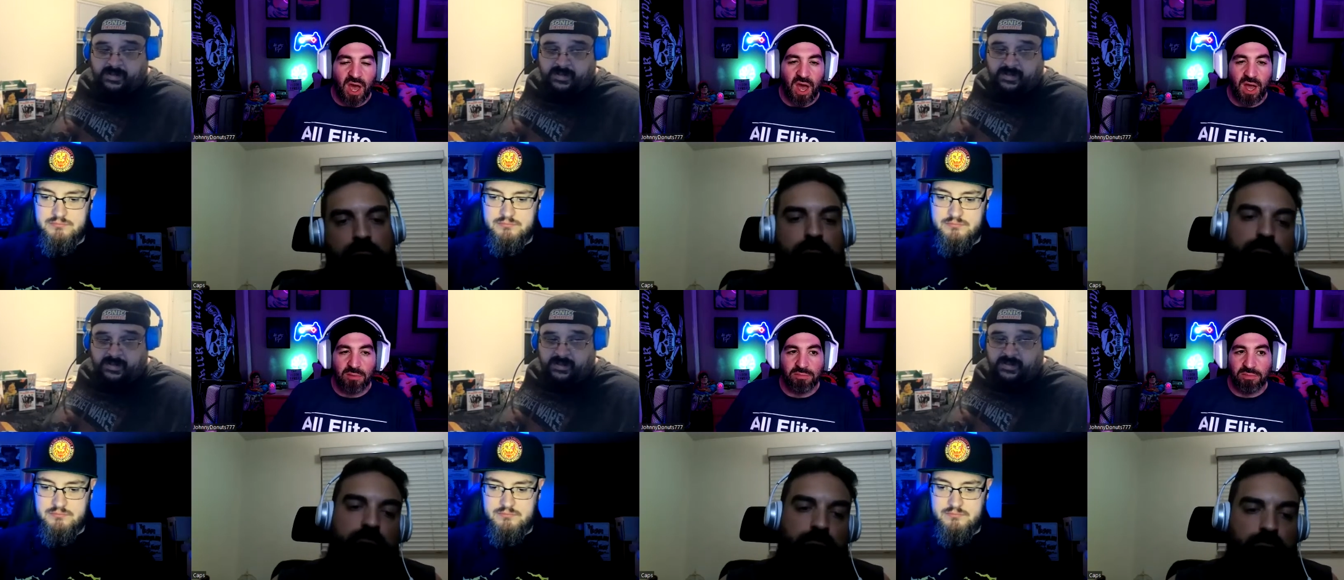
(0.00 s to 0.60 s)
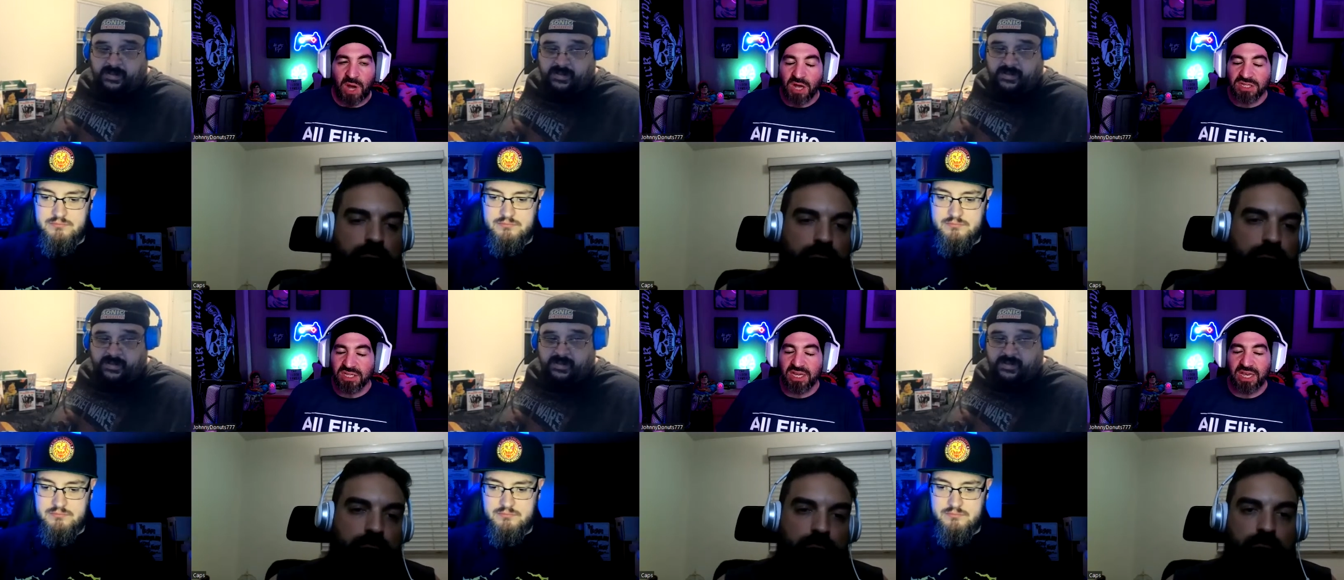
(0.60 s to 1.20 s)
Speaker 1: um,
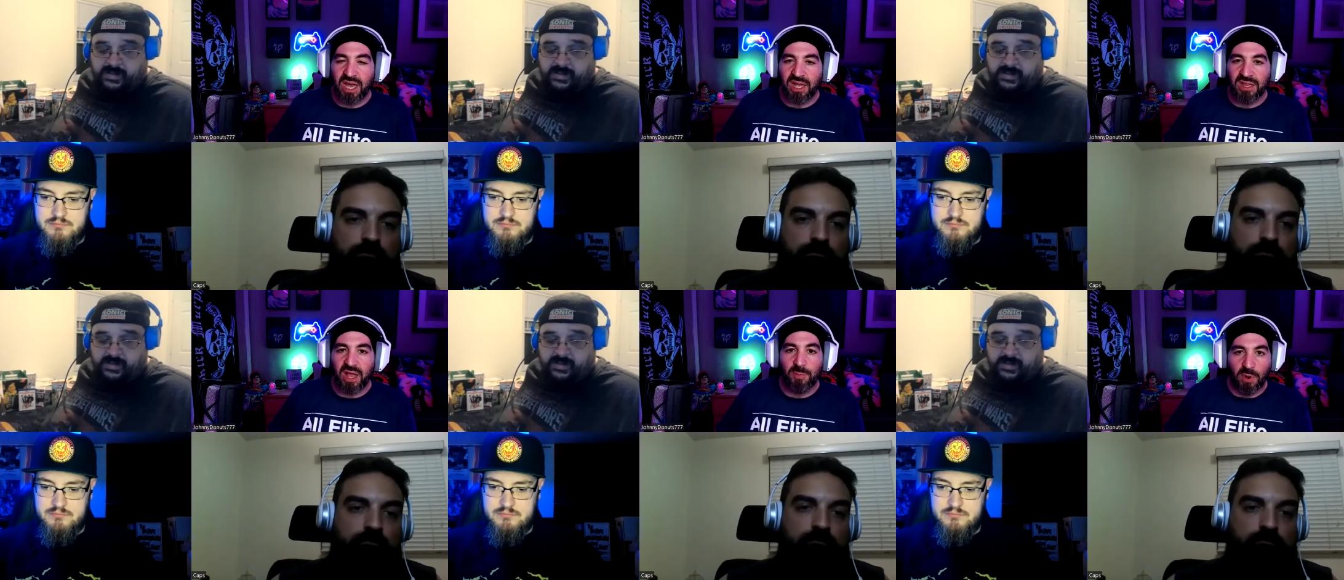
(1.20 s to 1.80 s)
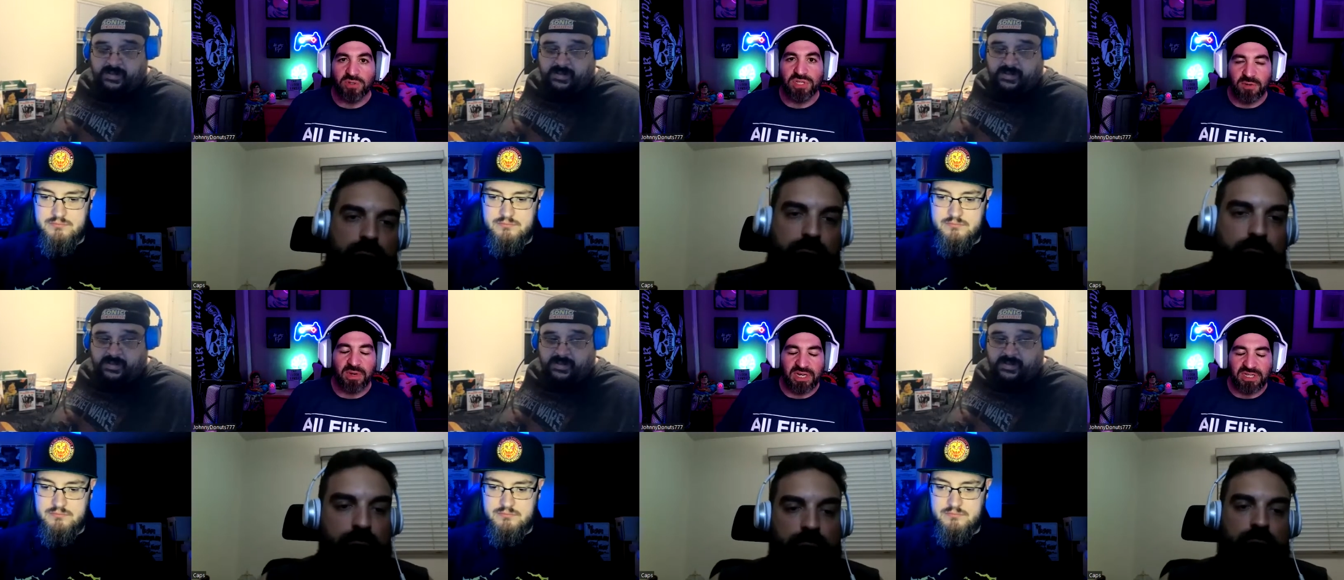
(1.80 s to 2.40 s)
Moxley, I'll, I'll post it
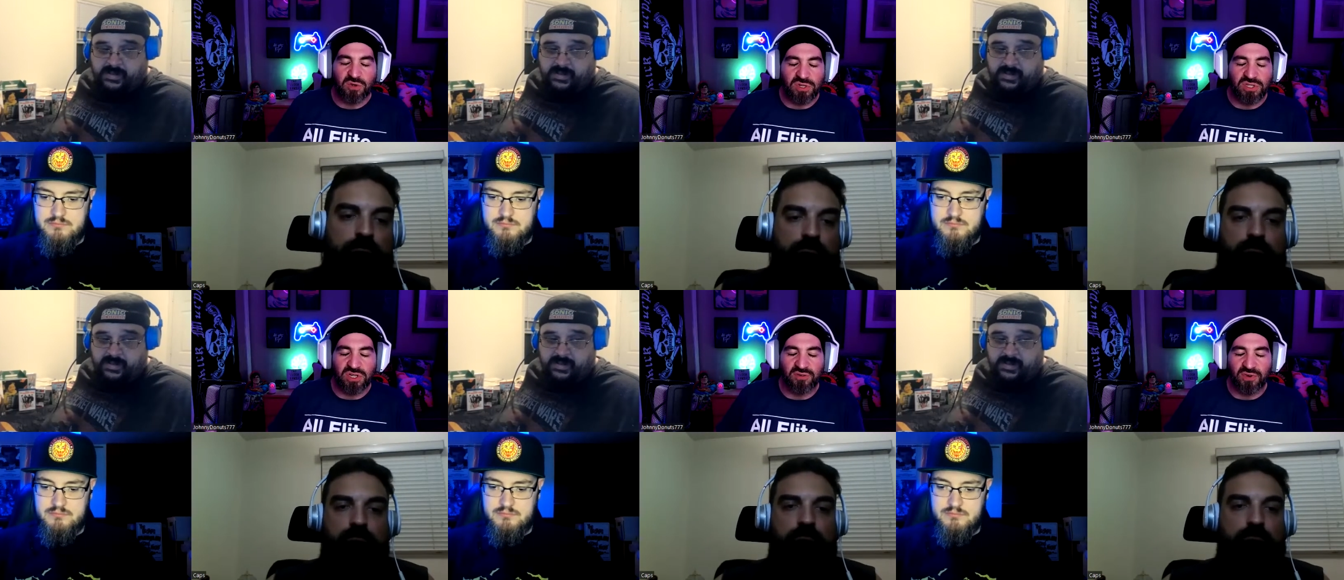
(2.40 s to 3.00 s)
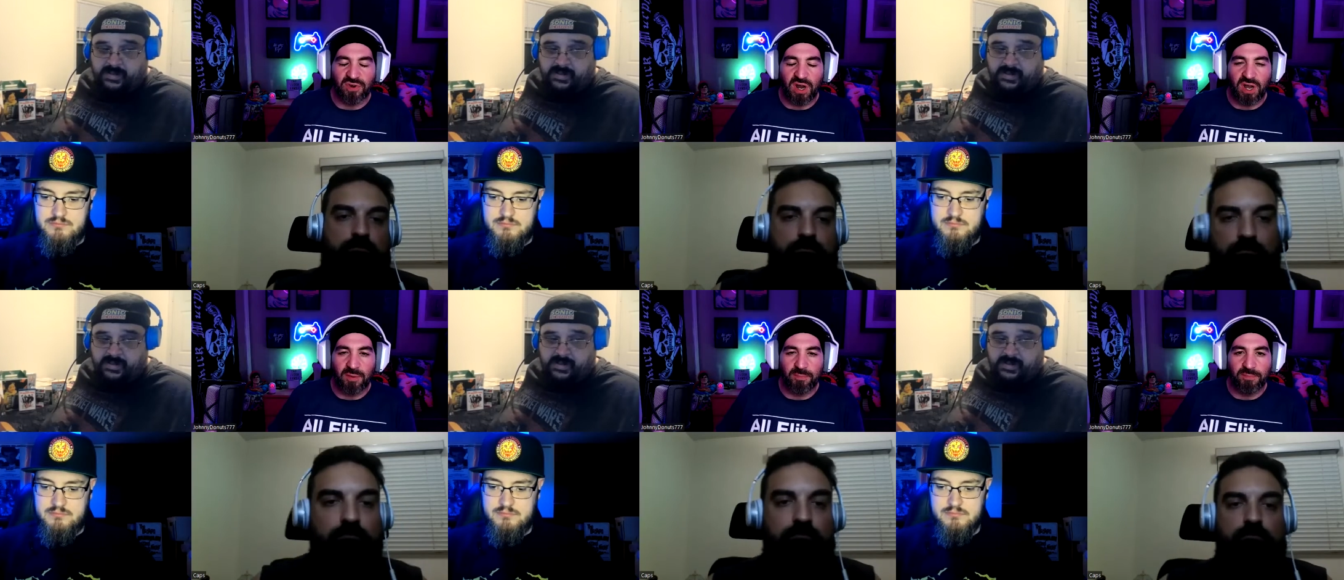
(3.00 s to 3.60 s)
in my Discord server.
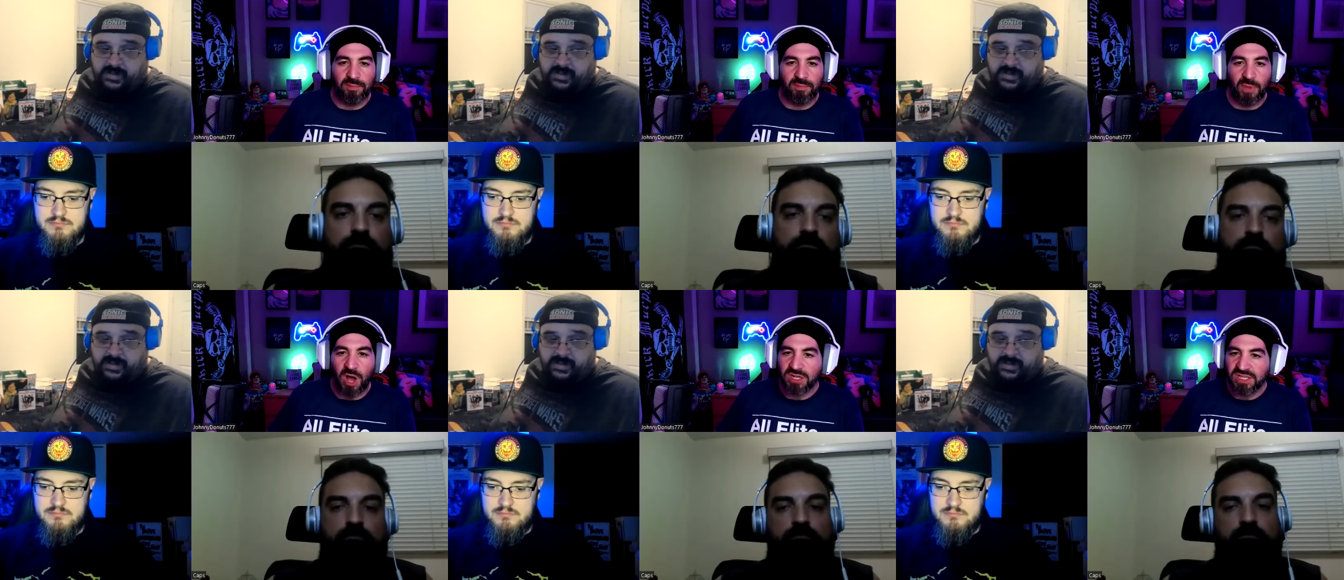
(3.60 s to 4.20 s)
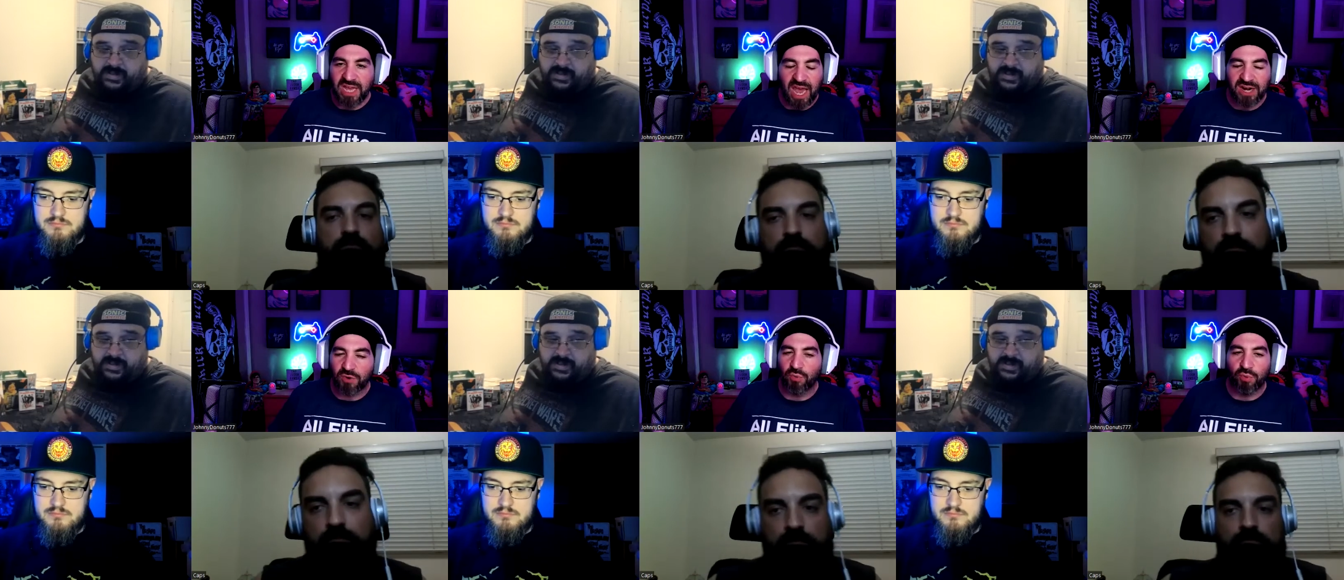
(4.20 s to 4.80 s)
Um, Moxley had
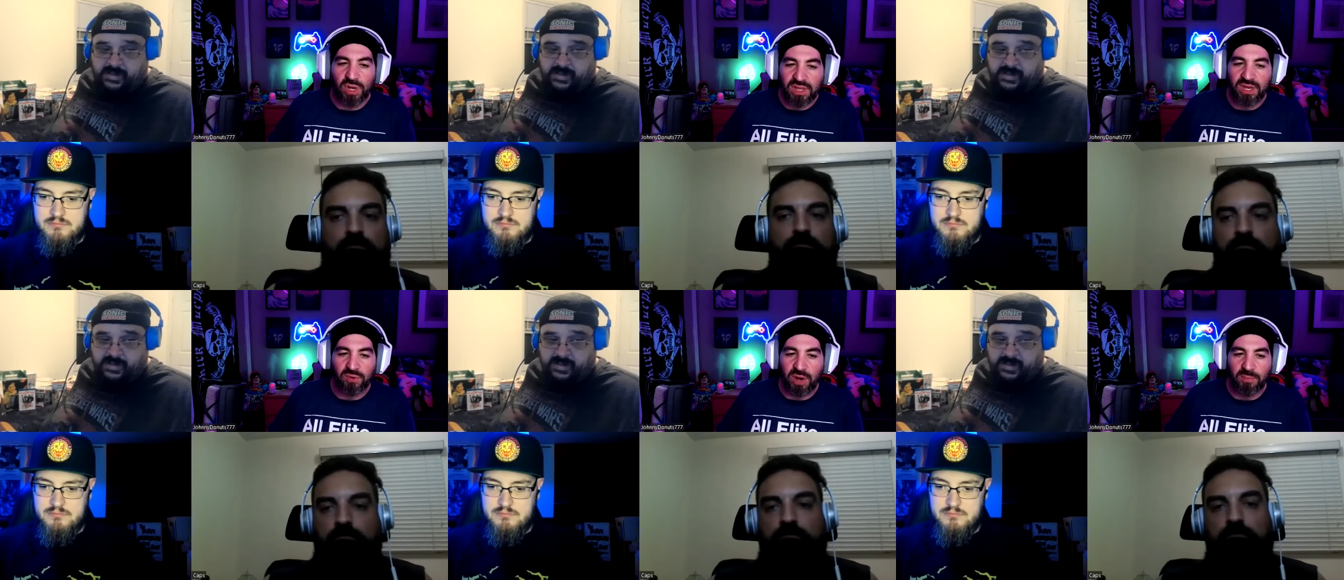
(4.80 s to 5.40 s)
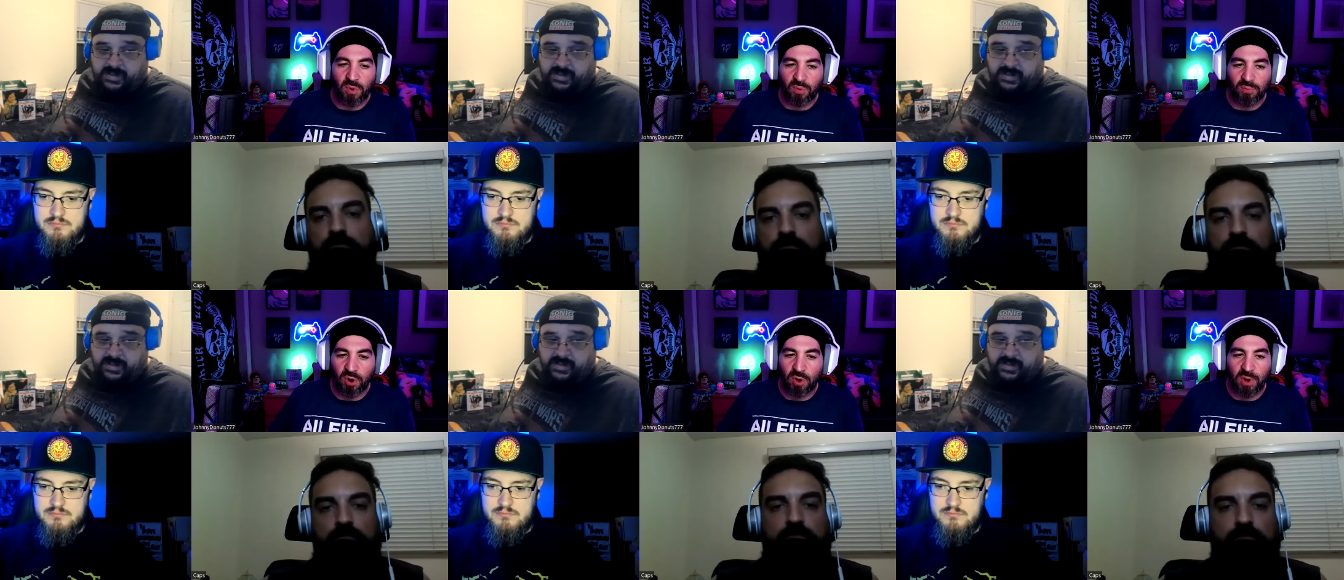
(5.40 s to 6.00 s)
a really great po-
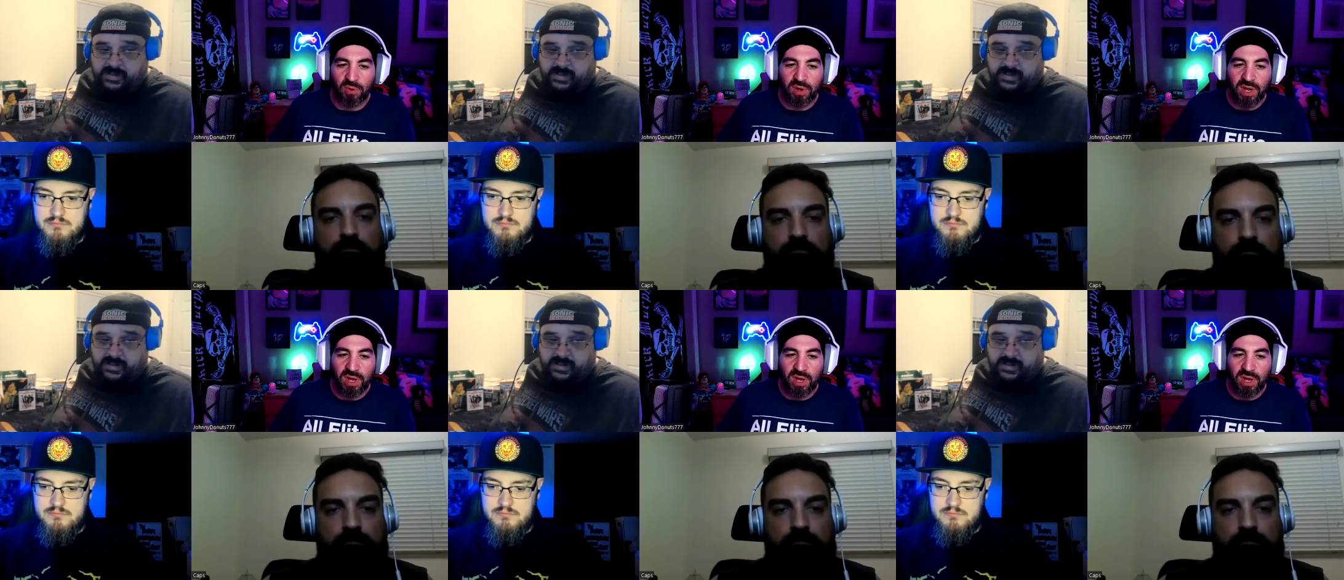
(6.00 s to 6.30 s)
promo.